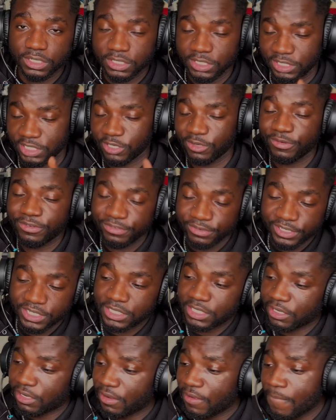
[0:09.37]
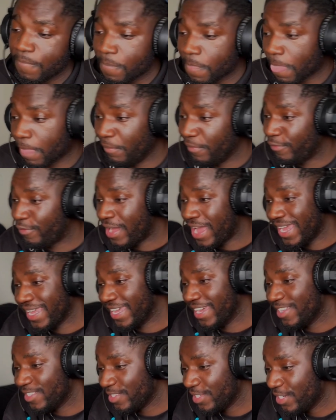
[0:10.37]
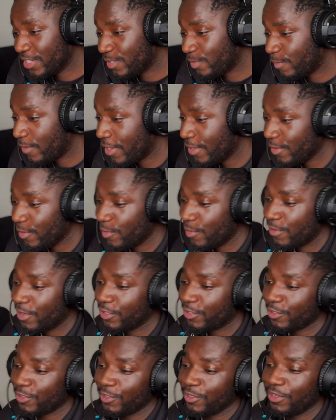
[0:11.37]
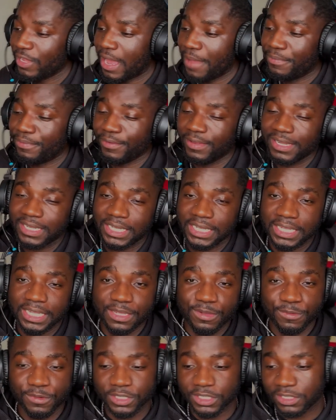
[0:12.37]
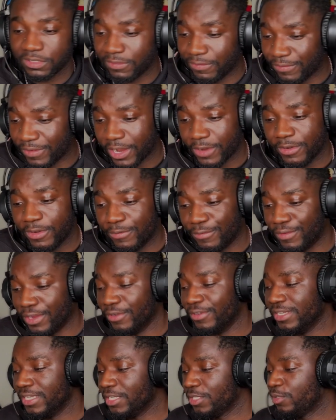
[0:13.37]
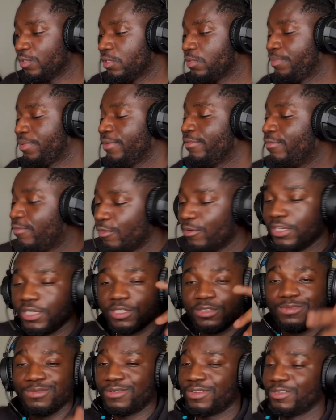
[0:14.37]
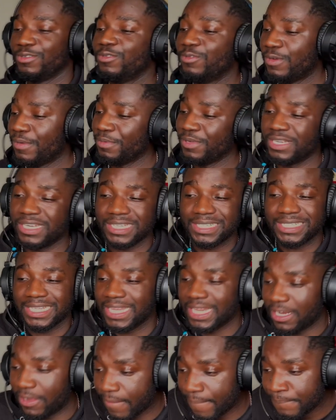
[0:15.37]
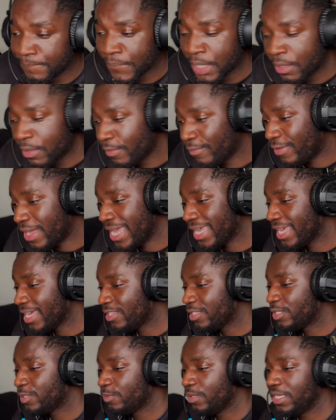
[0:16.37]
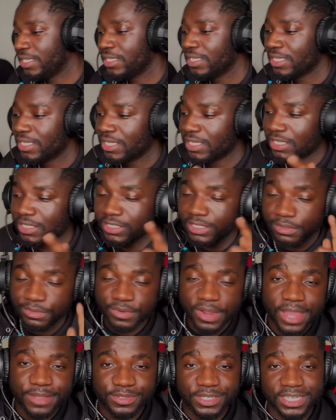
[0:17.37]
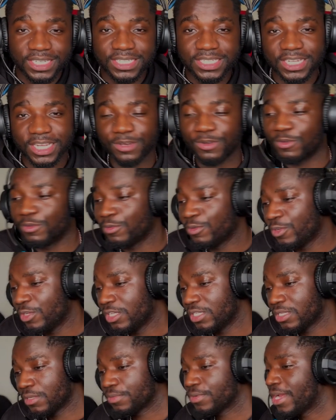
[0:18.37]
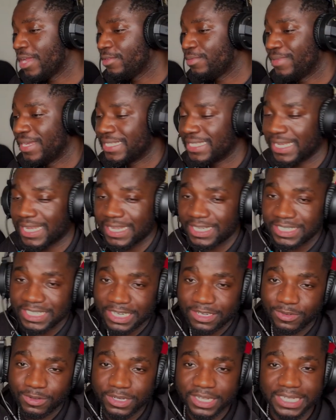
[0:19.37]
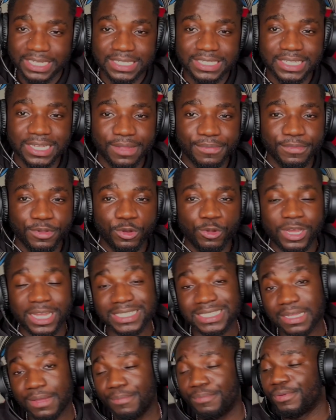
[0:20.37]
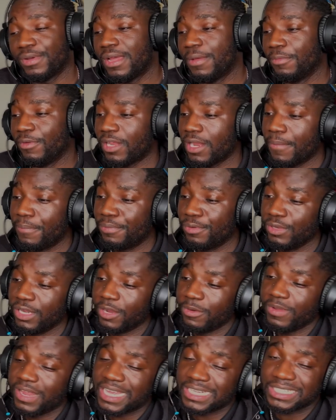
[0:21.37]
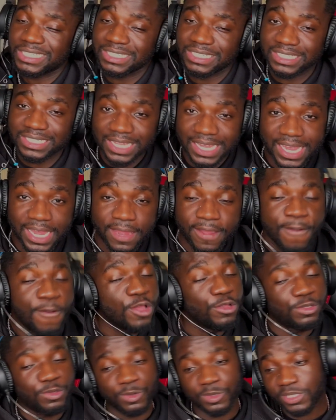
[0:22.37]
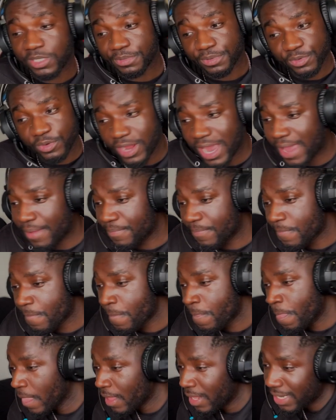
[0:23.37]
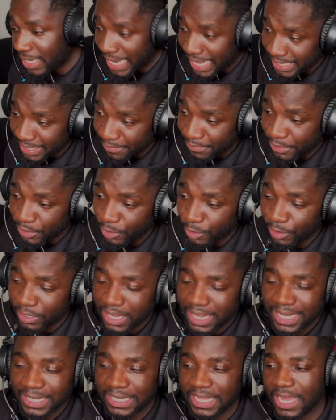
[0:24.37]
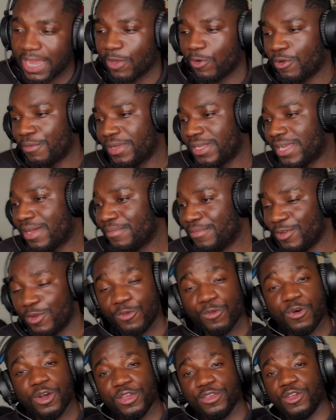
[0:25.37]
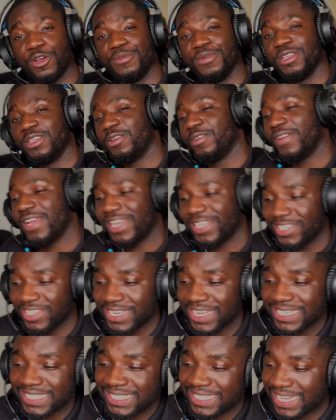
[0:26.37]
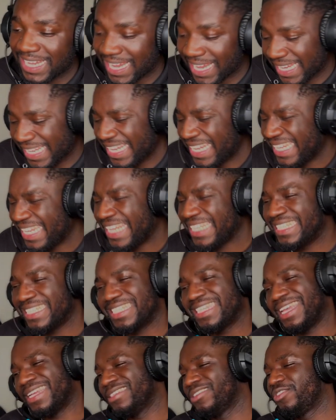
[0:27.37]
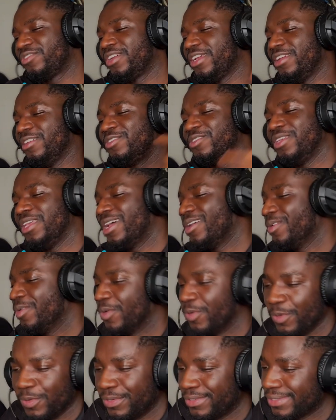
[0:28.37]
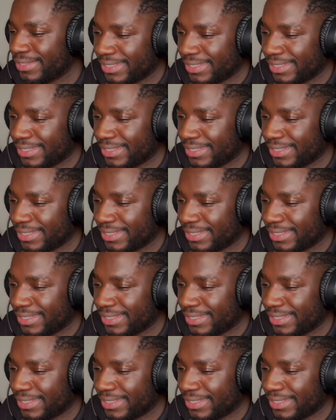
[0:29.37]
jail freestyle. Before I get into this one, you know what to do. Apparently, he was very, very disrespectful on this one, so I'm gonna check it out. Before I get into it, subscribe to this channel, subscribe to my second channel, link is down below. At some point, I'm gonna put the reactions there, so subscribe, like the video, and yeah, comment down below what you want me to react to next. And yeah, let's just get straight into Yanko.